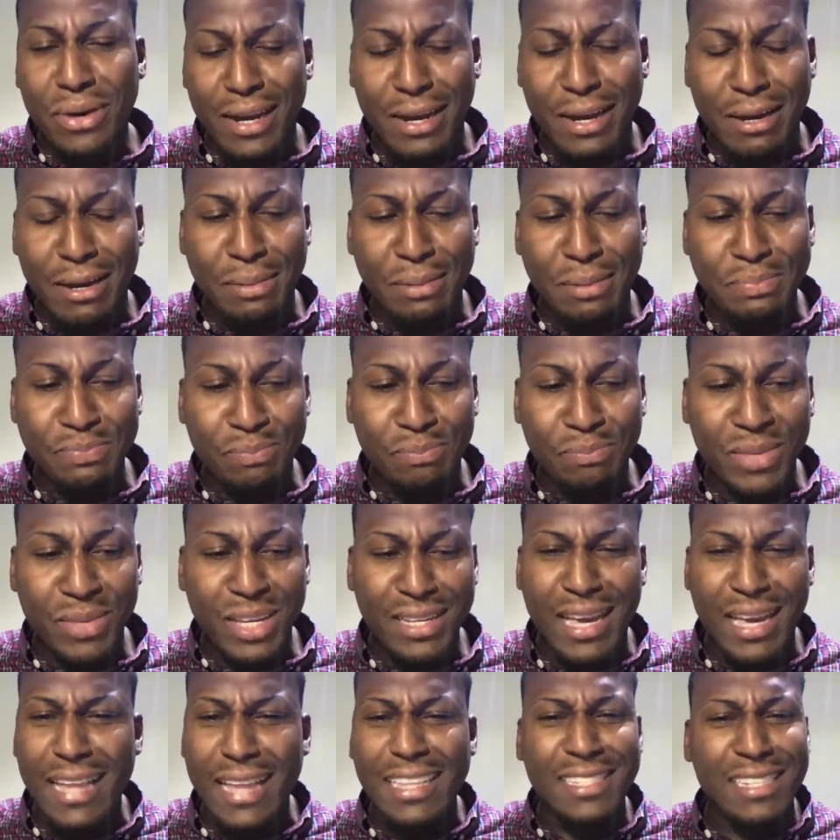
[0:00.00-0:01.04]
Um,
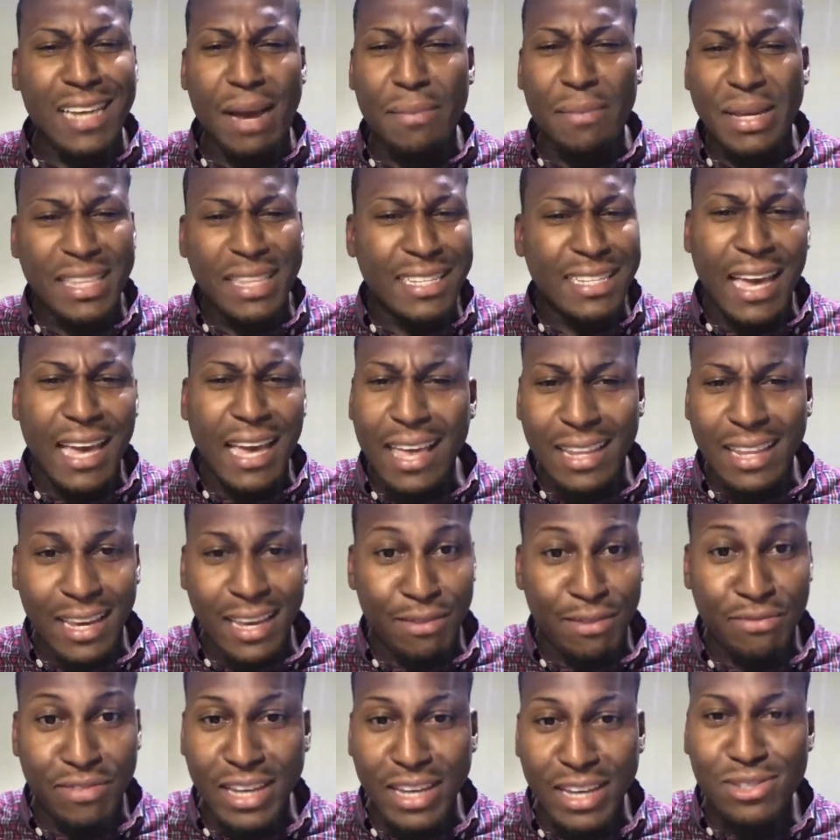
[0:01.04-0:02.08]
at the time, I think they had like
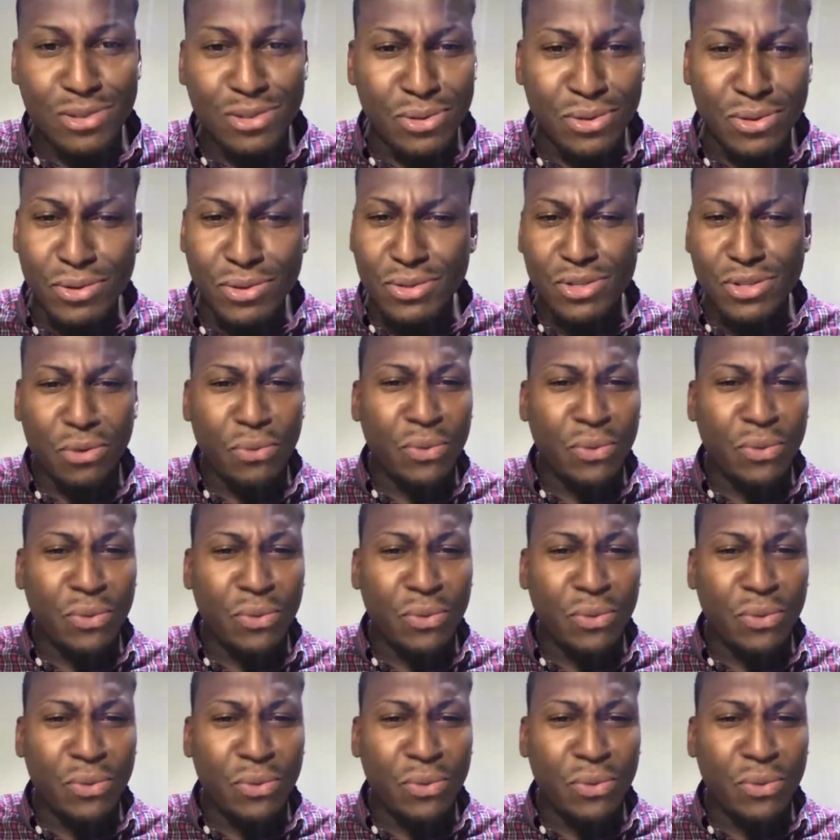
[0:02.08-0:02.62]
Investools or